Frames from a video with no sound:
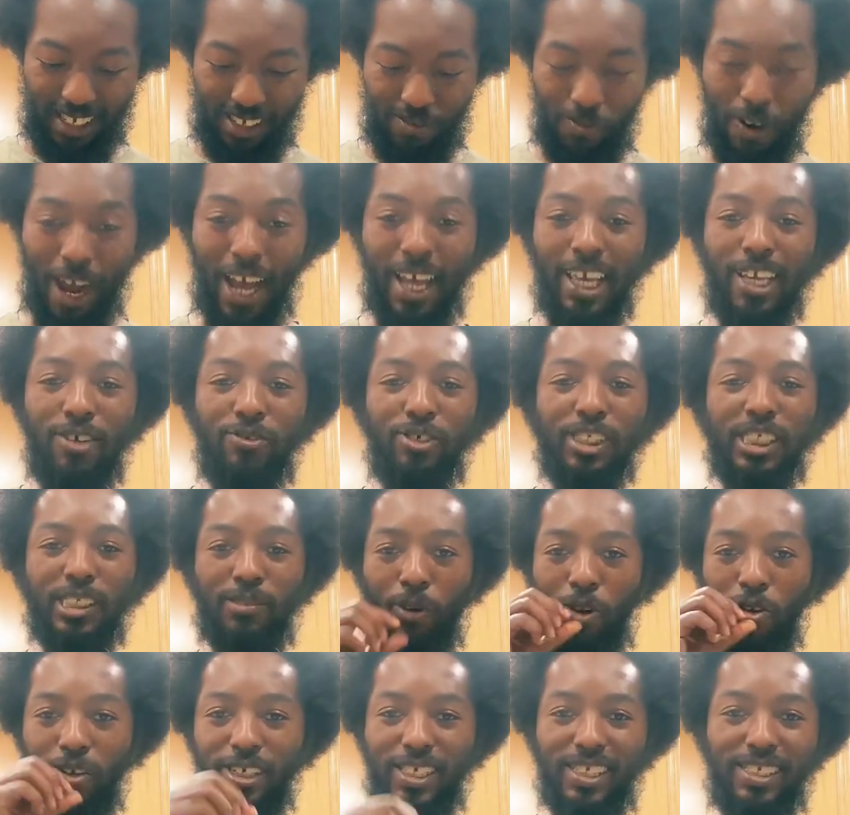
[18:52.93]
While he was
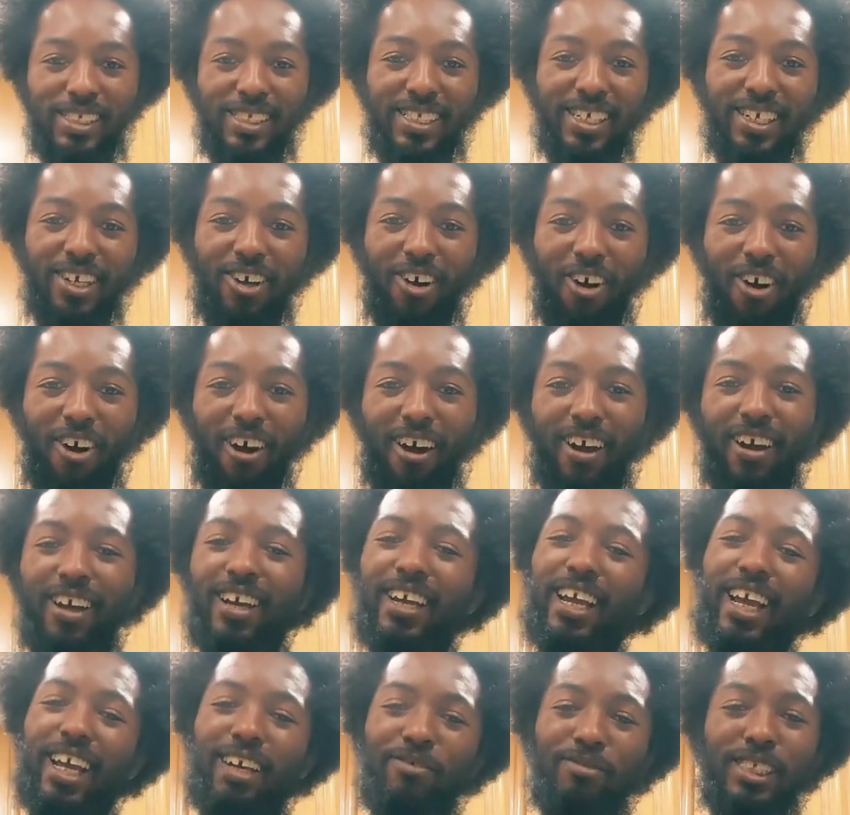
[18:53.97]
smoking a cigar.
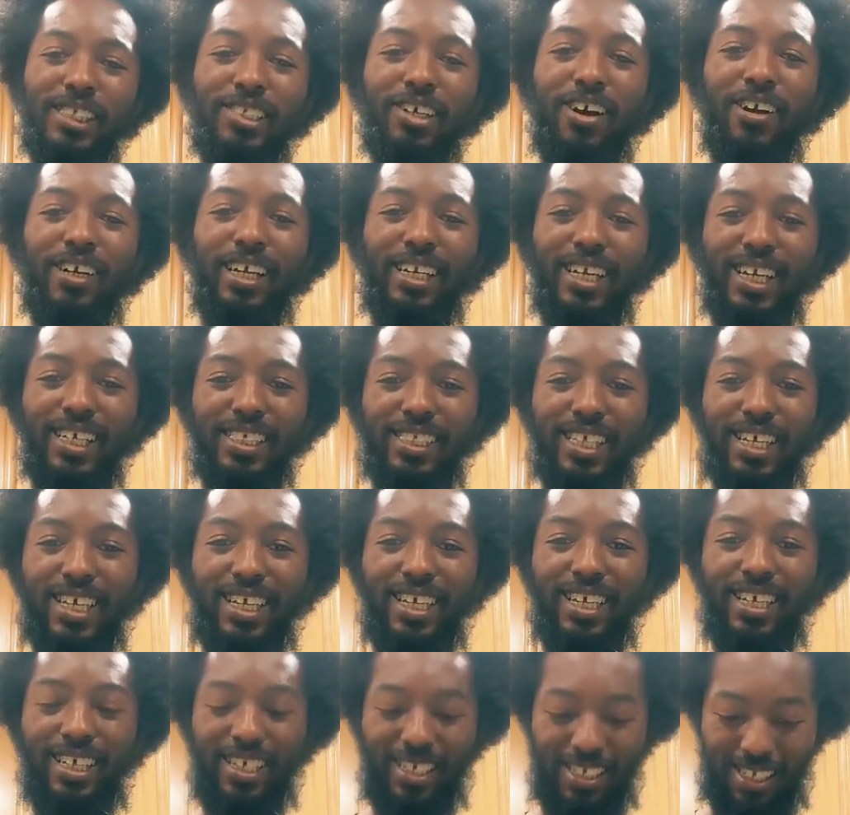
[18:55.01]
And we saw that as
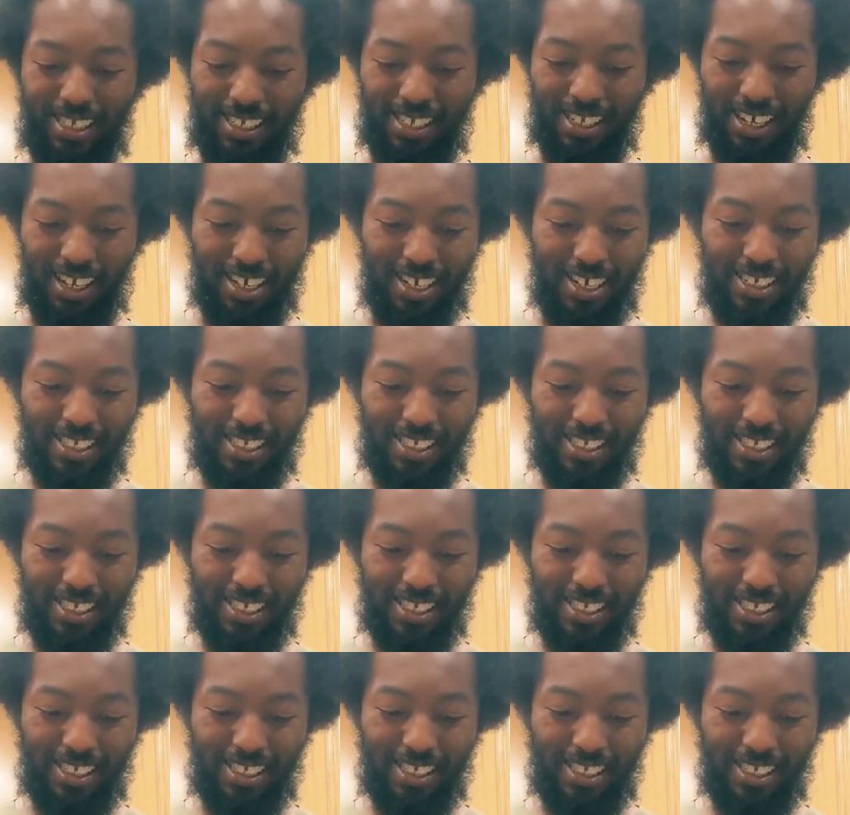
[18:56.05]
kids.